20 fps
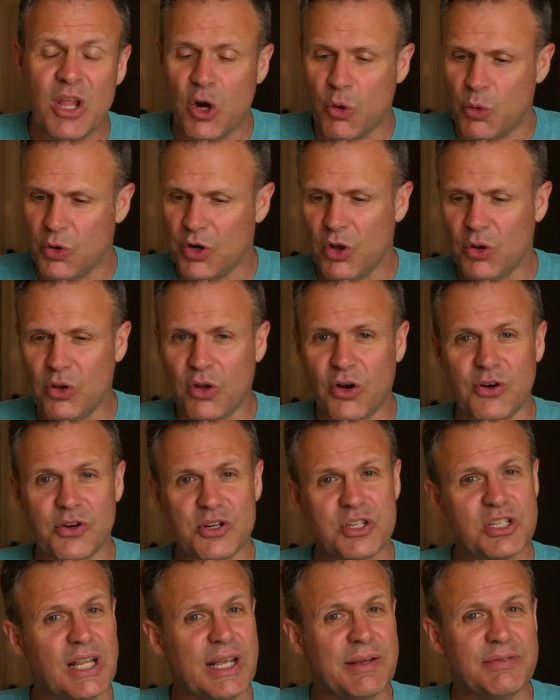We're no
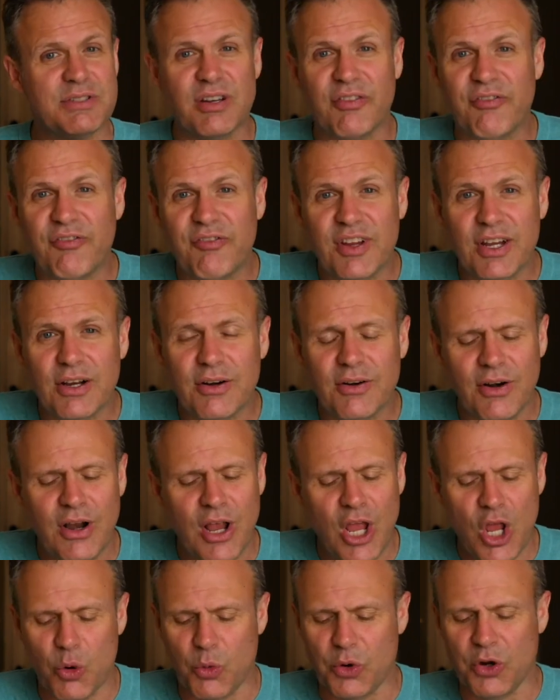longer slaves to fear.
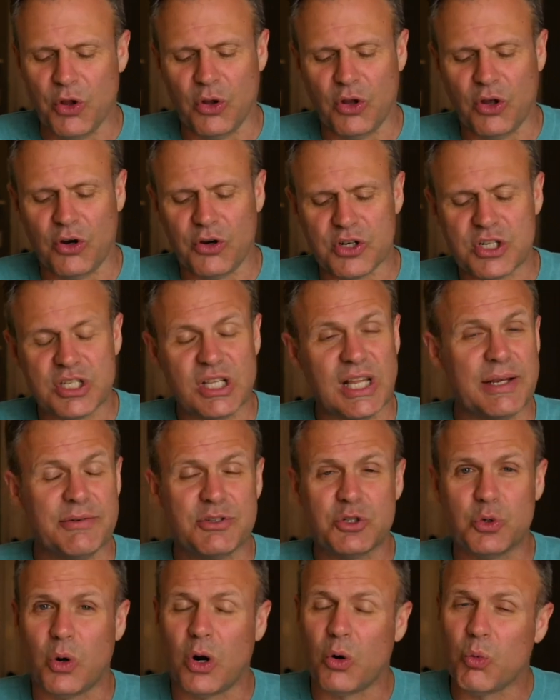We're no longer
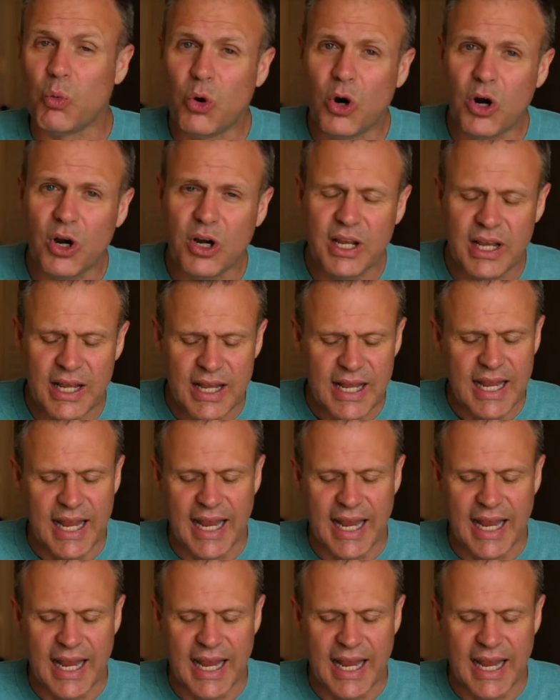slaves to our work.